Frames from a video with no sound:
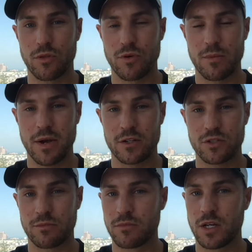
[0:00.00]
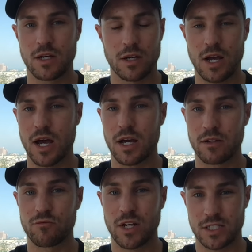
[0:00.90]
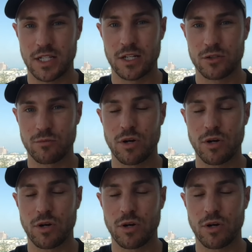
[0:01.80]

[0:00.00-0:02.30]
three bedroom residential